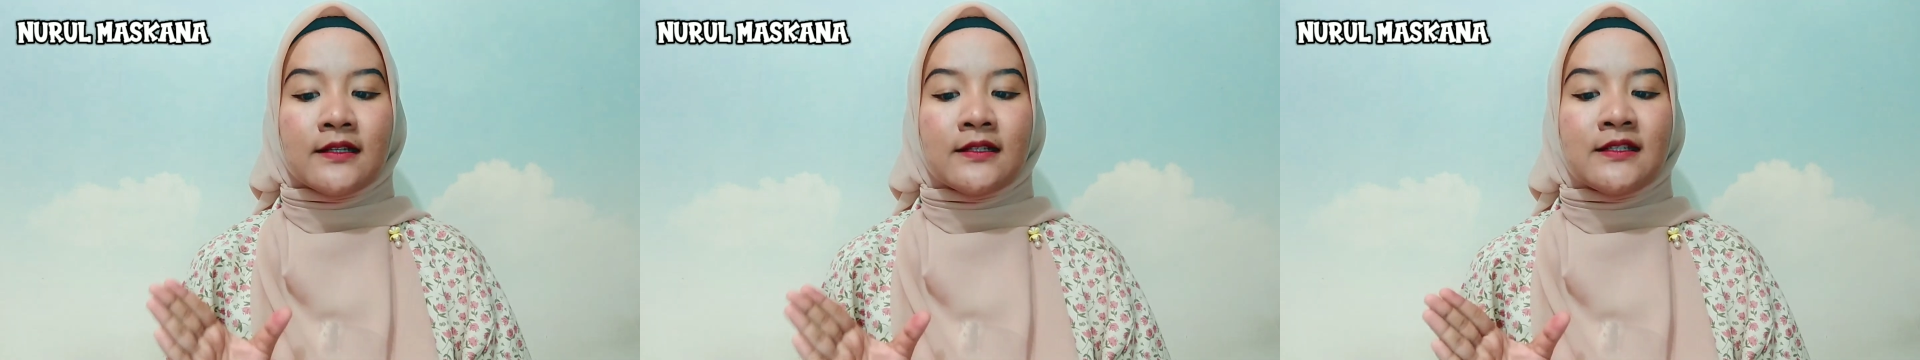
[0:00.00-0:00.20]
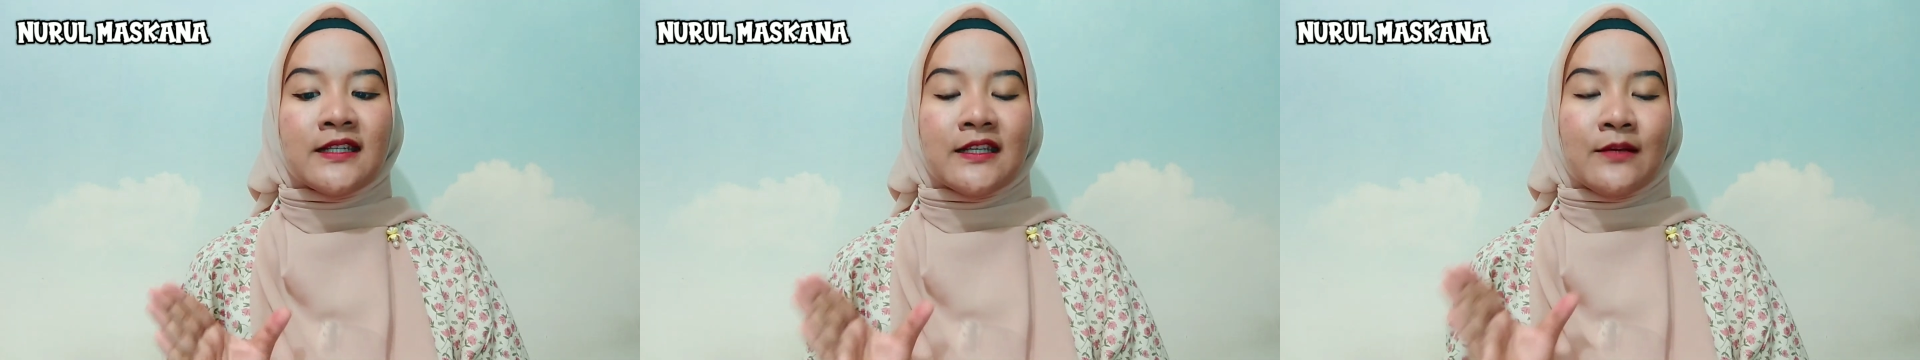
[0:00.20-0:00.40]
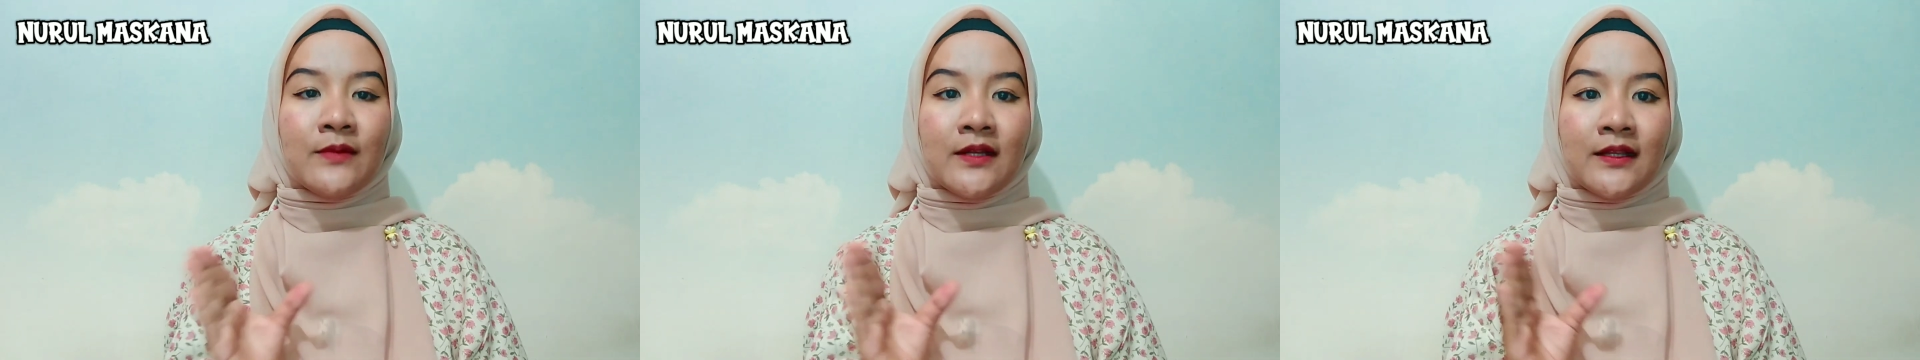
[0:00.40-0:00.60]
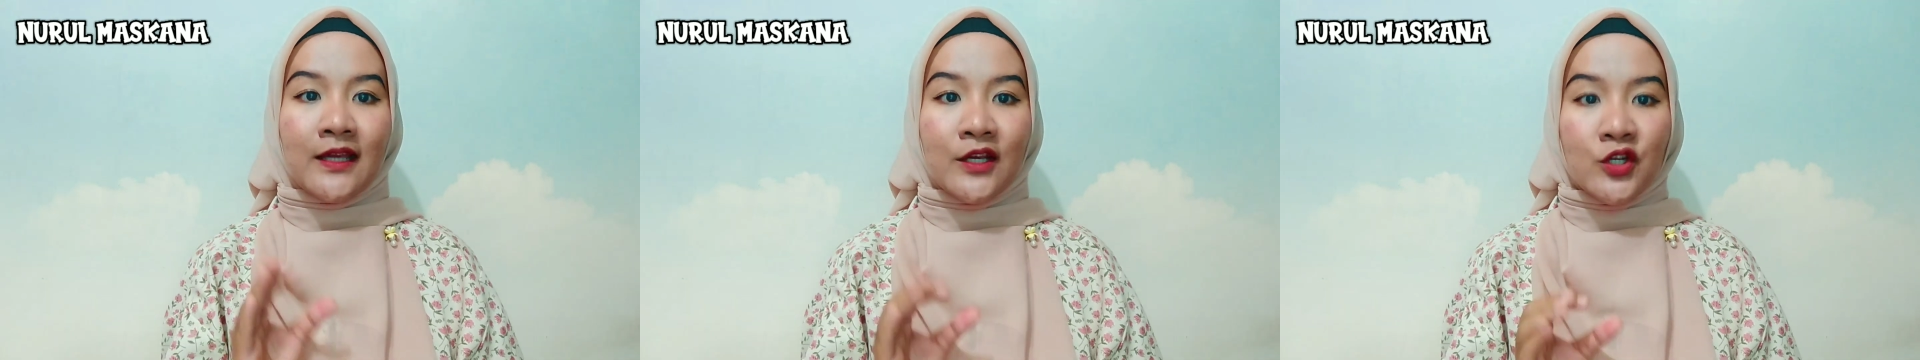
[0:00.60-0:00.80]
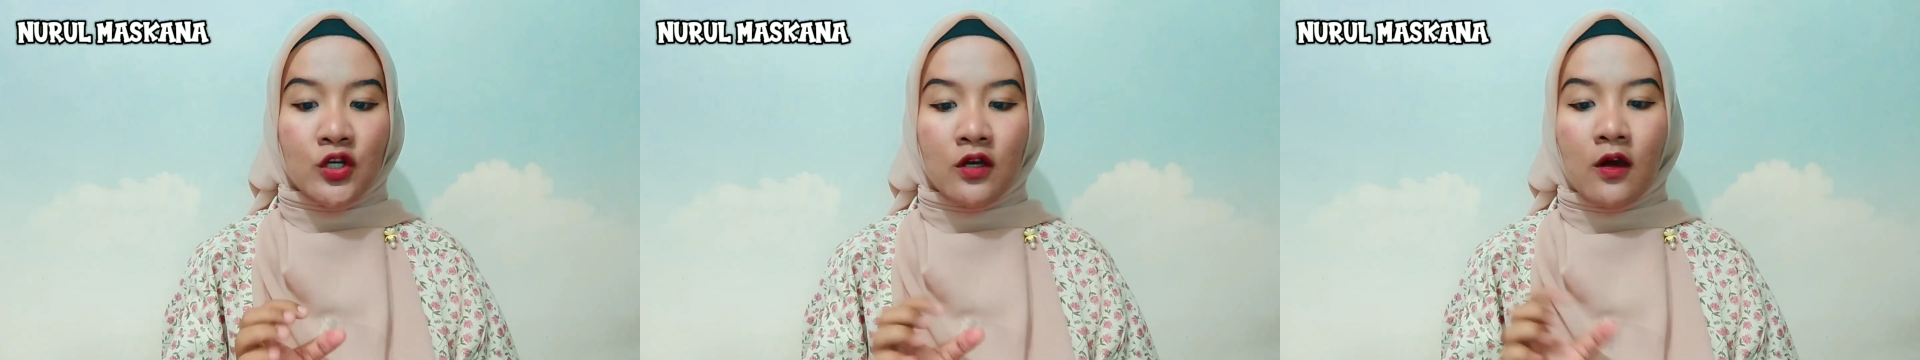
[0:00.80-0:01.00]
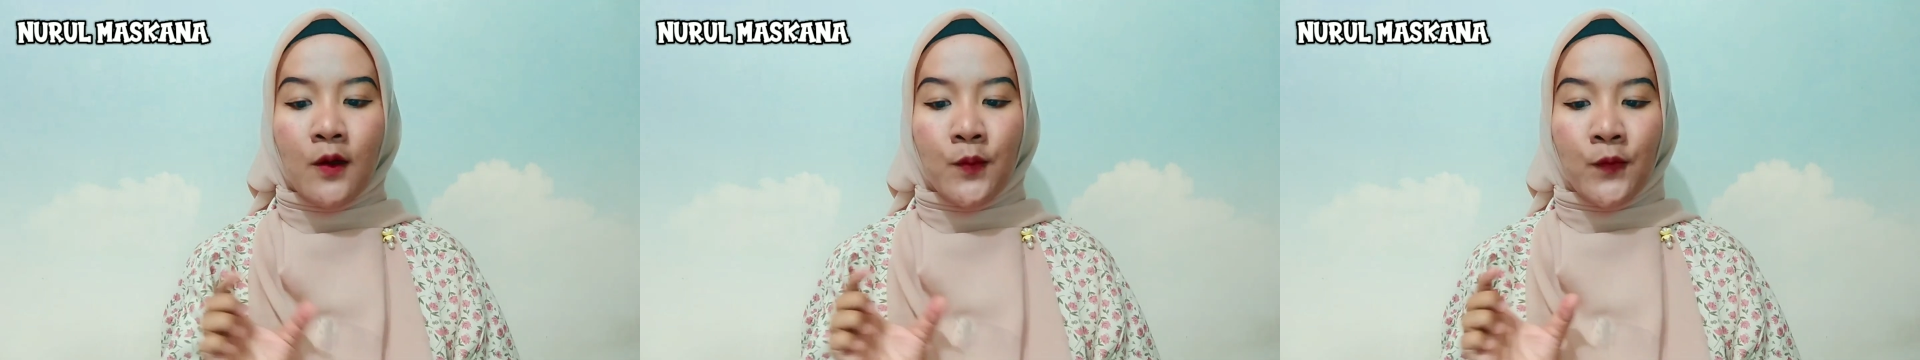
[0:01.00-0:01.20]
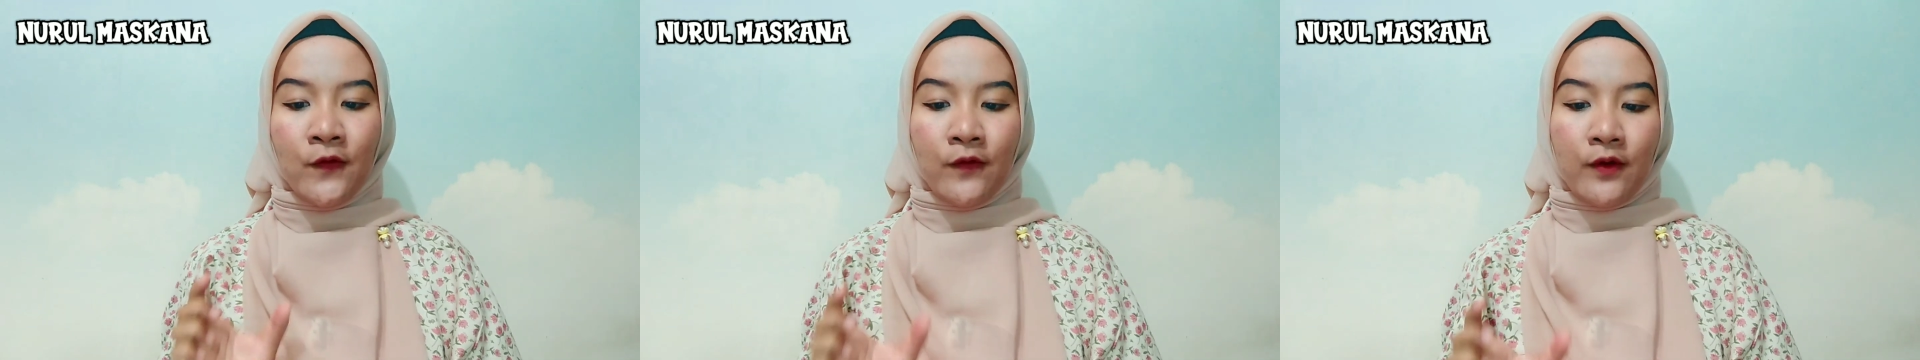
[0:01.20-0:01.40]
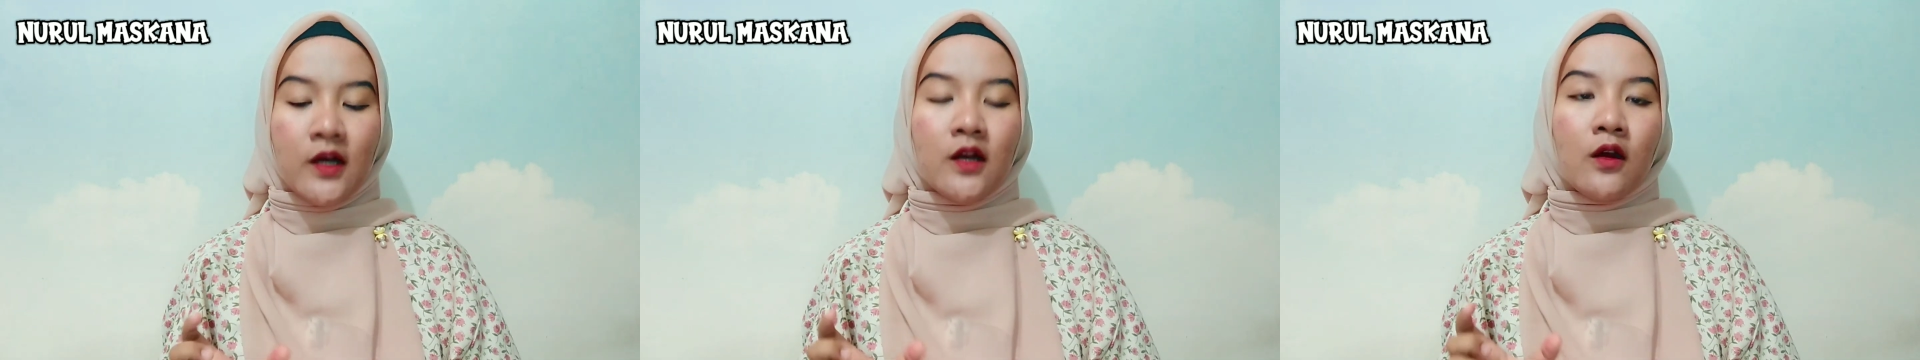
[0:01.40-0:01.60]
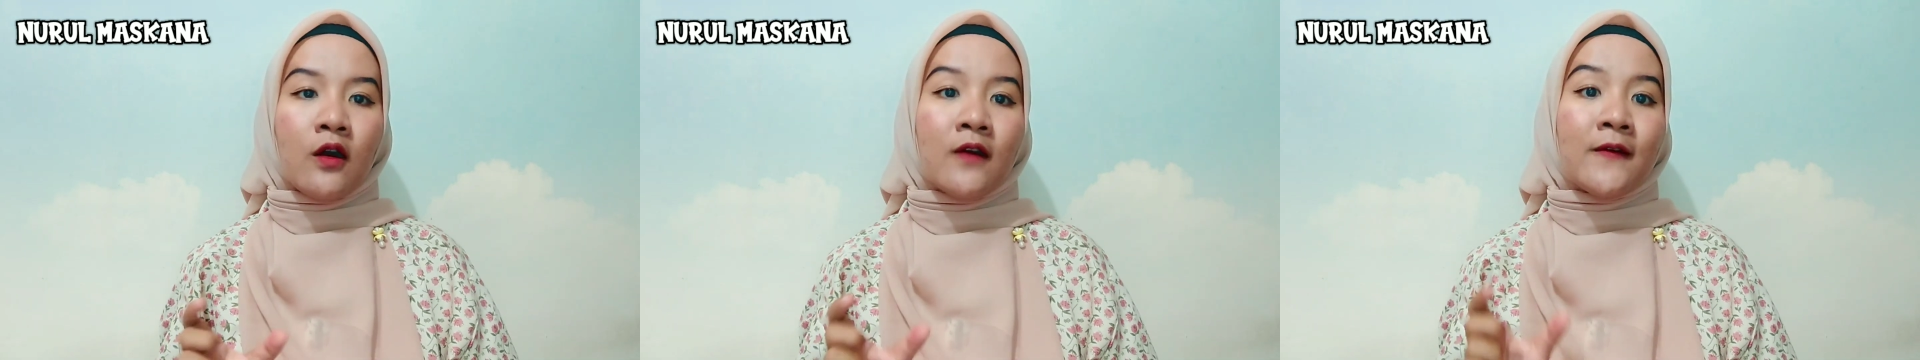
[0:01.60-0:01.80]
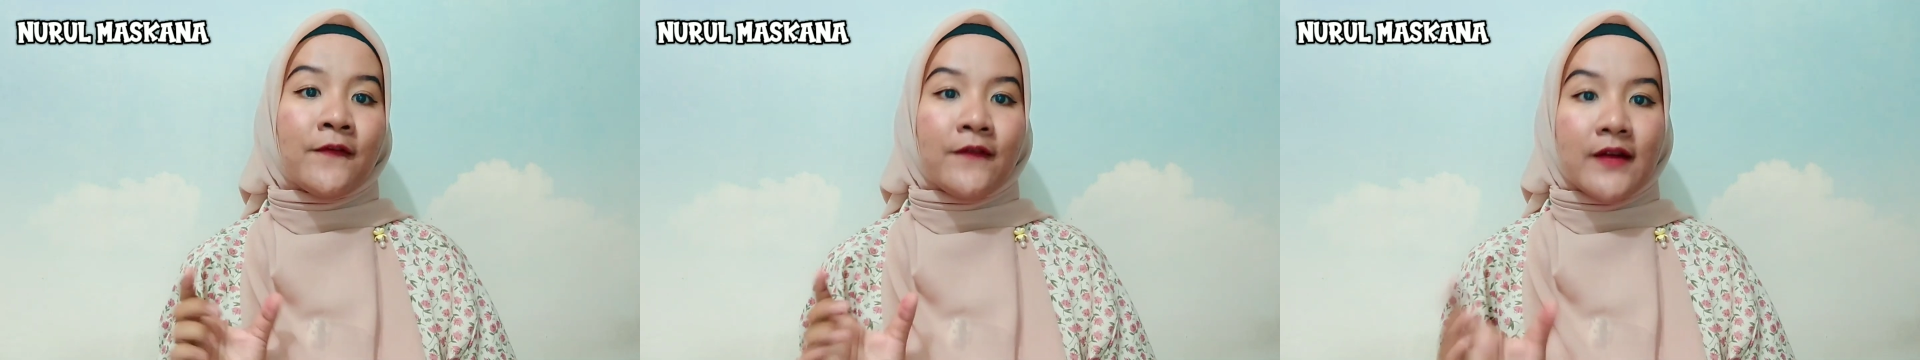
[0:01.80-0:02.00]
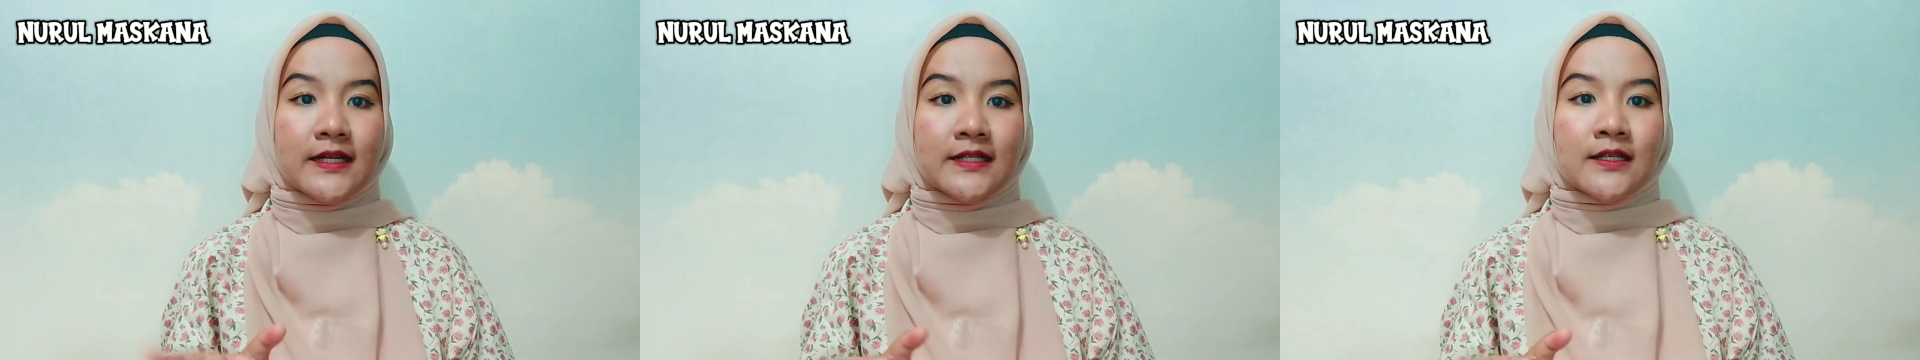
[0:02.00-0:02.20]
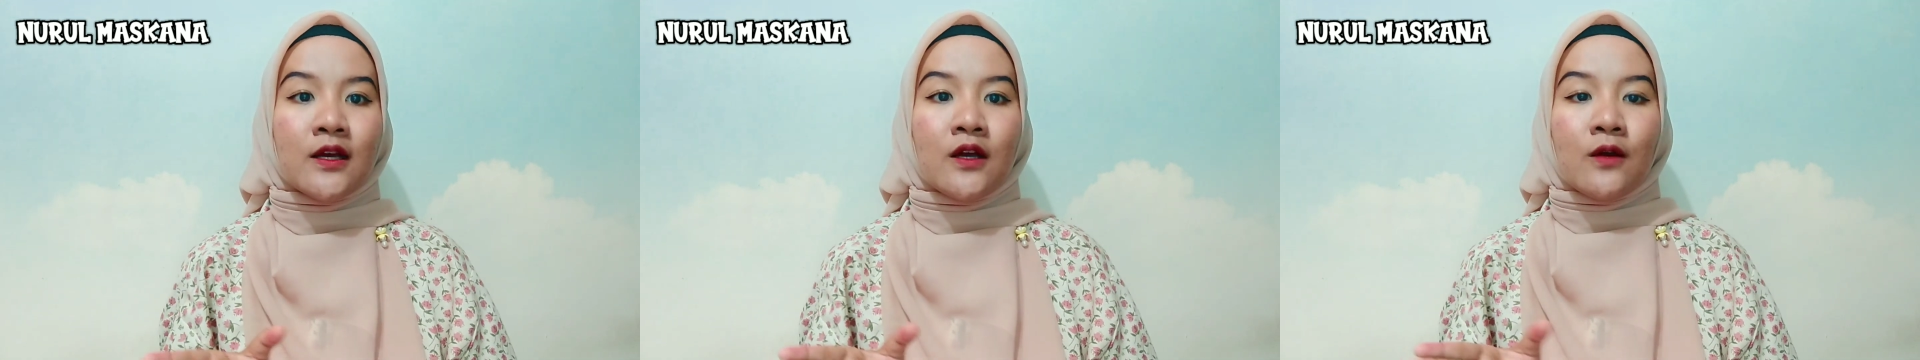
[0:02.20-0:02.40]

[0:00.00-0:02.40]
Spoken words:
the imitation of a word or phrase,